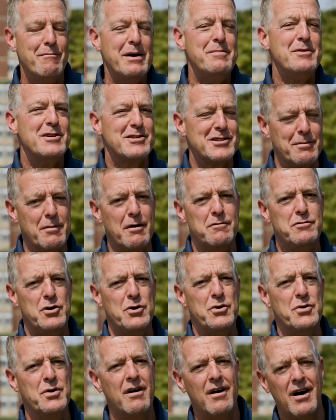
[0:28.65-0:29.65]
maybe some of
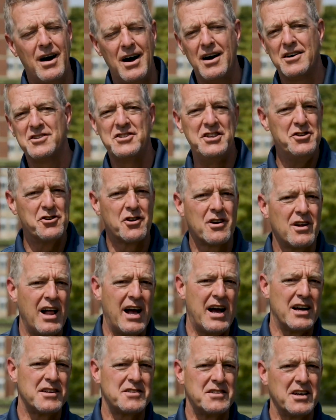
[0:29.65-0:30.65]
you, uh, senior
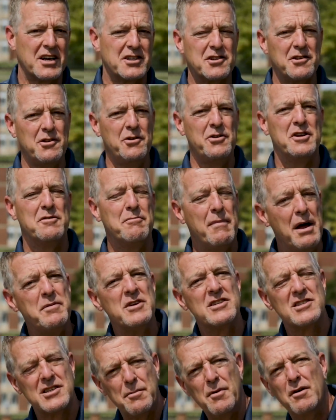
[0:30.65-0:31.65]
class excluded,
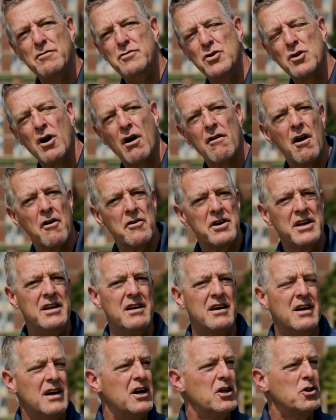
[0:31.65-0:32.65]
maybe some of you are already